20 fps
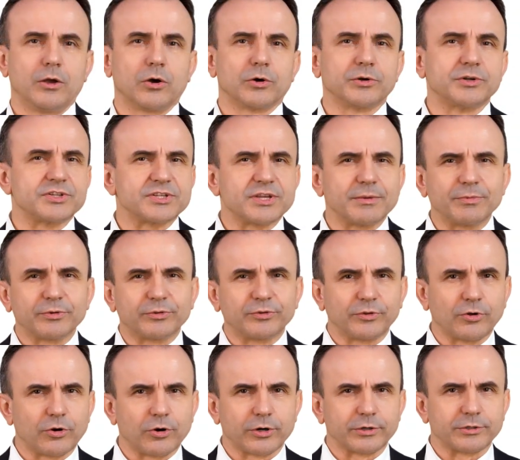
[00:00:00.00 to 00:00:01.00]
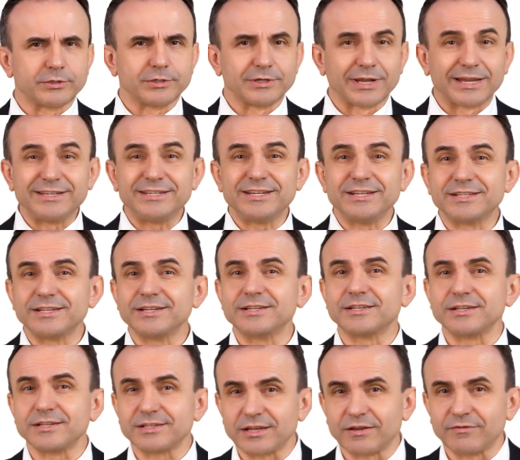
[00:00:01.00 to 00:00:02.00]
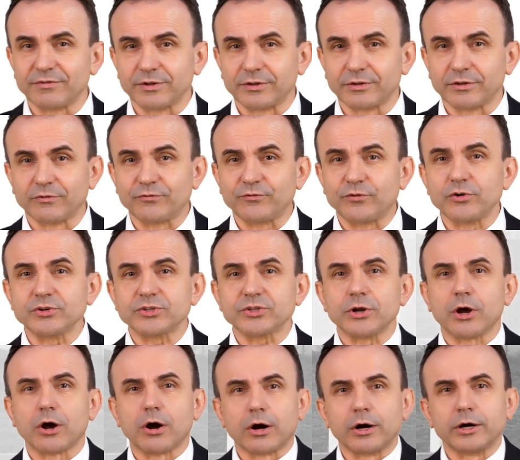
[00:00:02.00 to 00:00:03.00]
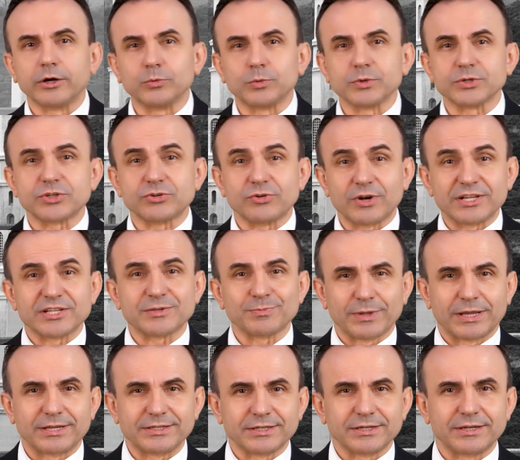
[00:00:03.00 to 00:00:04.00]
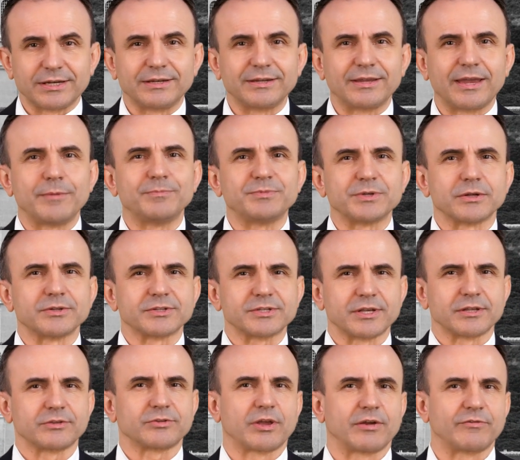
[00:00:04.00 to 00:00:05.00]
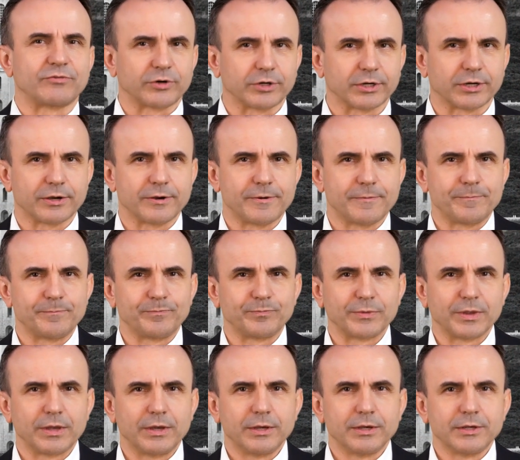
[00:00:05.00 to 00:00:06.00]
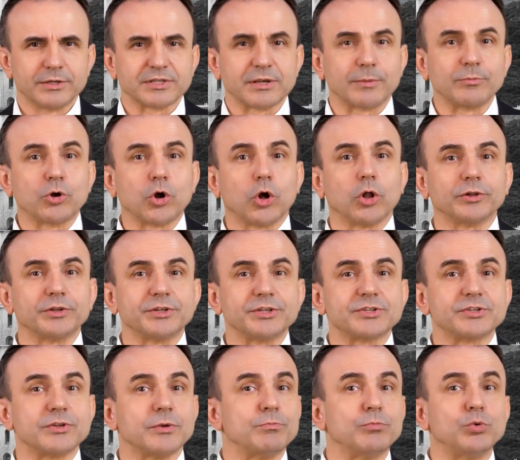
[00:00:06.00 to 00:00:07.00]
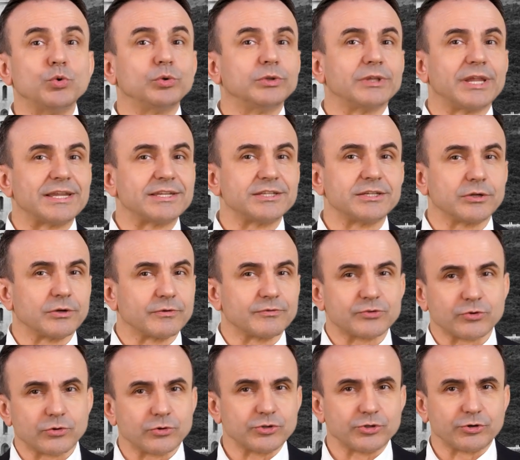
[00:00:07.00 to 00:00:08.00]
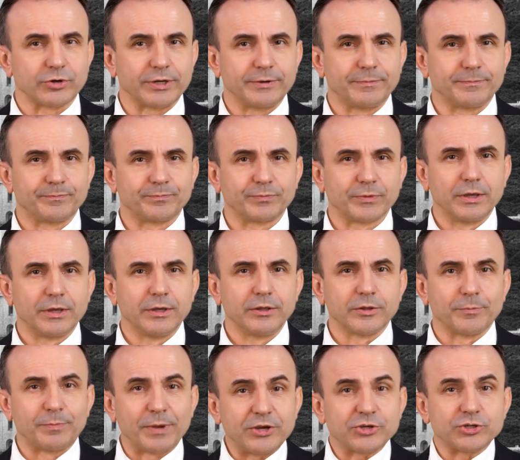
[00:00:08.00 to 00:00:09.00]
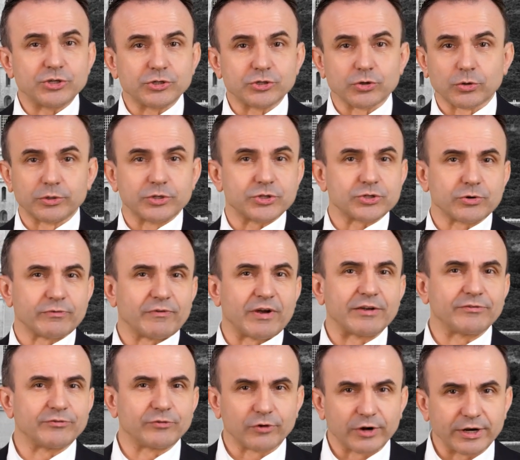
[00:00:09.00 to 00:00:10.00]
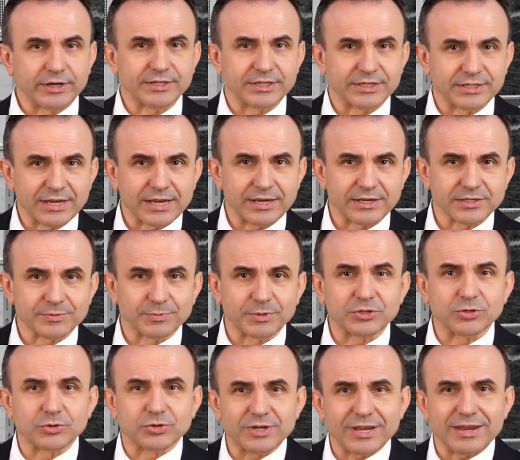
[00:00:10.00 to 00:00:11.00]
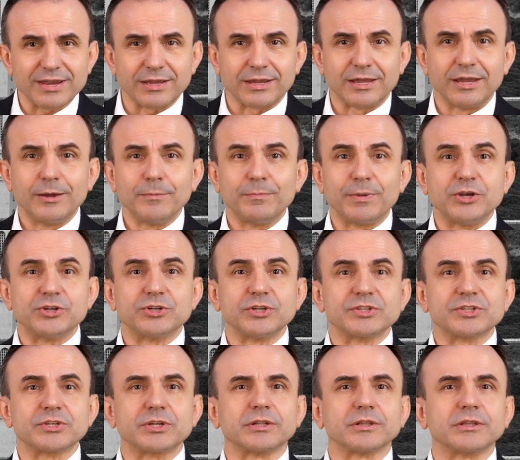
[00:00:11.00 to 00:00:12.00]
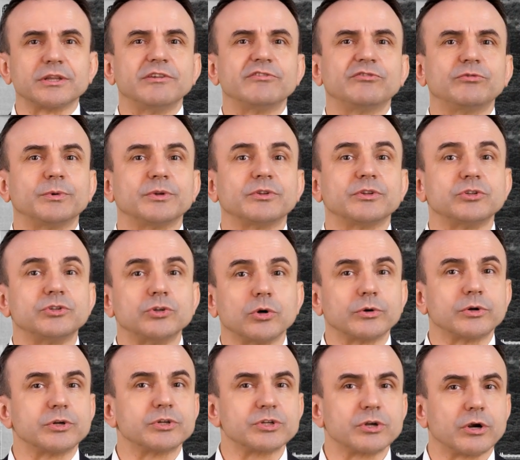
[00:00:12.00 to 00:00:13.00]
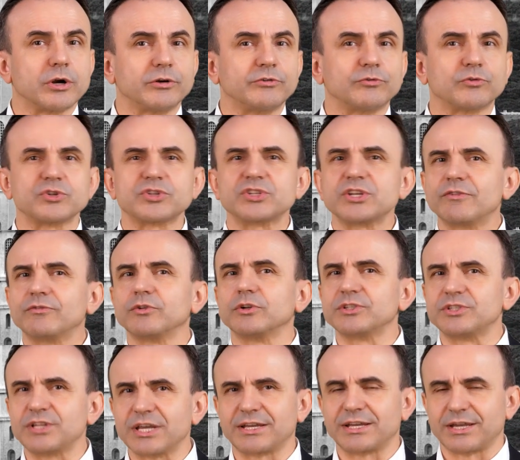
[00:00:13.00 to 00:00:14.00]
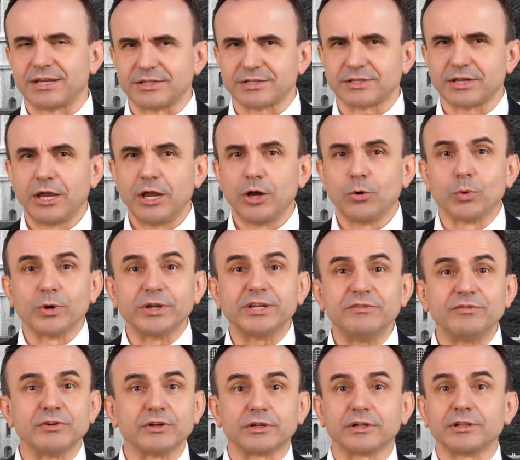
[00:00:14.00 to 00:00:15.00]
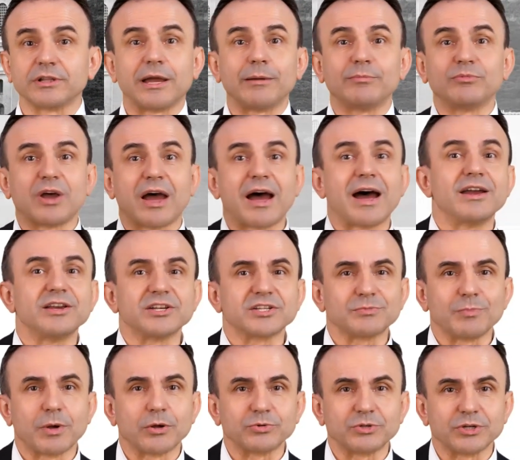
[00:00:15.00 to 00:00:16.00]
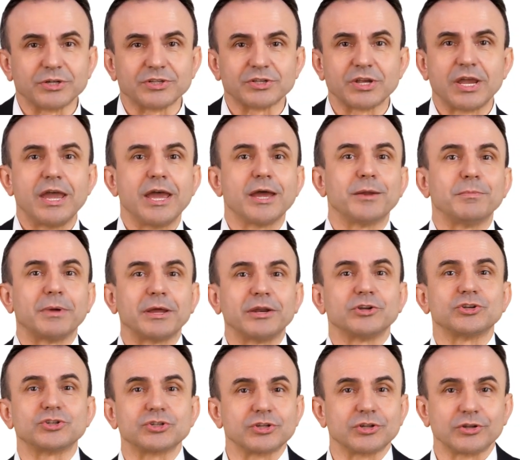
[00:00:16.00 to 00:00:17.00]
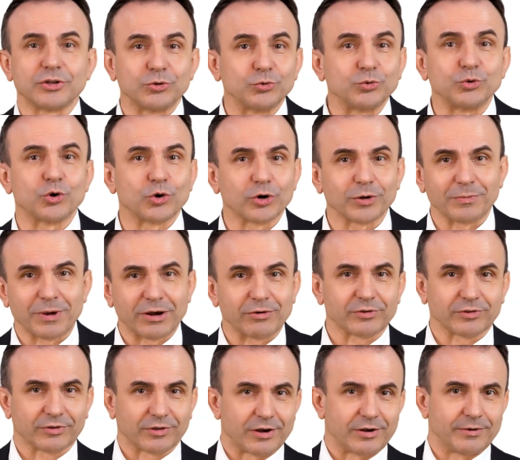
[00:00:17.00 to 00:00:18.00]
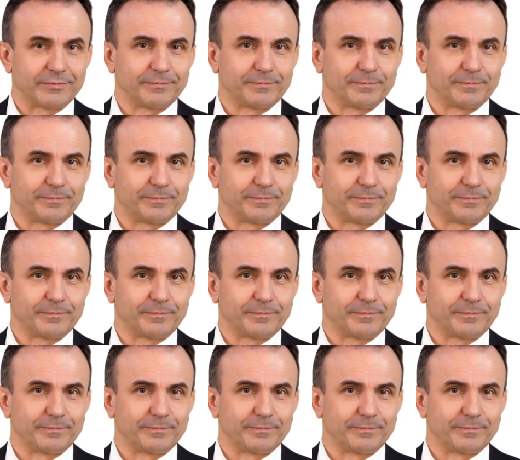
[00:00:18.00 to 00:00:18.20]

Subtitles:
On December 3rd, 1967, the first heart was transplanted in Cape Town, South Africa. Some call this the moon landing of surgery. The patient only survived for 18 days, but today patients can live with a donor's heart for several decades. One even climbed the highest mountains and managed the New York Marathon.